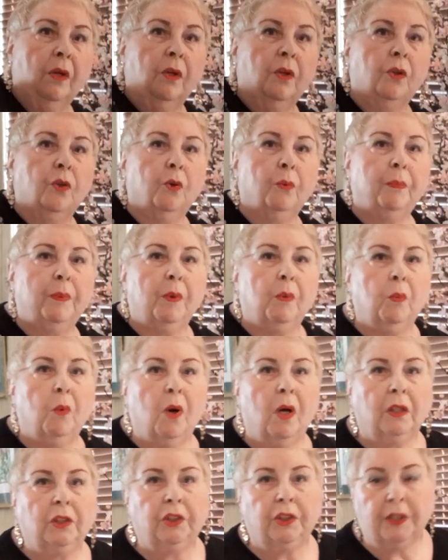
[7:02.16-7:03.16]
You'll be
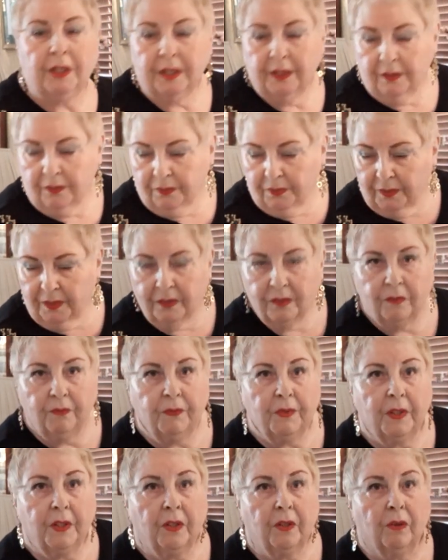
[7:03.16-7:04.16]
watching this
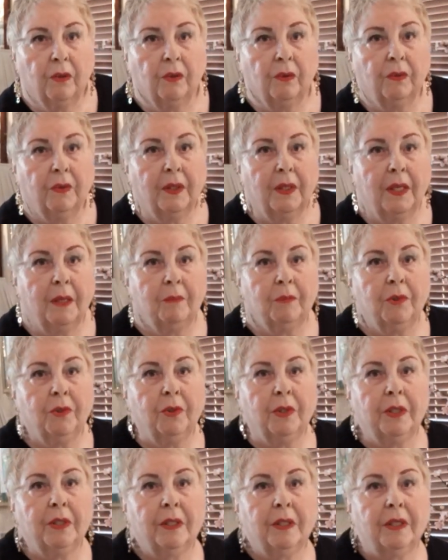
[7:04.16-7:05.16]
video that I'm
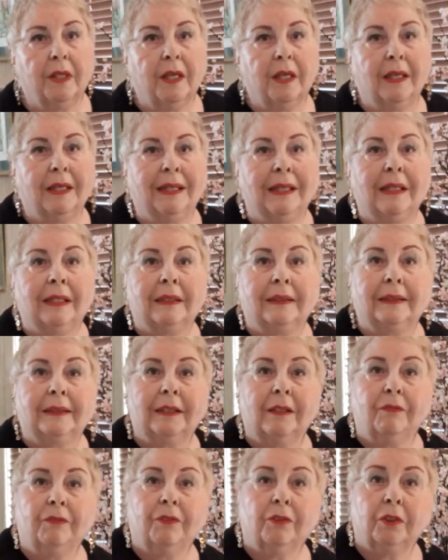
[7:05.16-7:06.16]
doing today
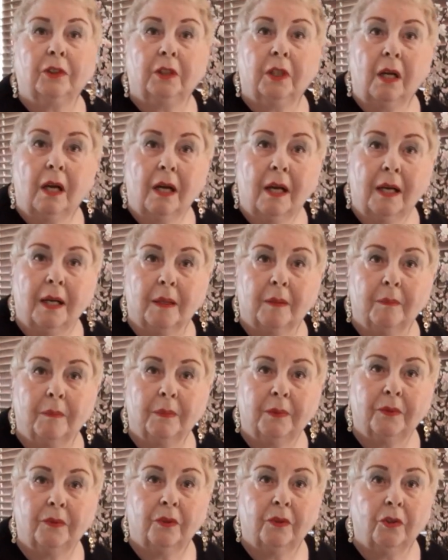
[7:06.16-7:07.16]
several times.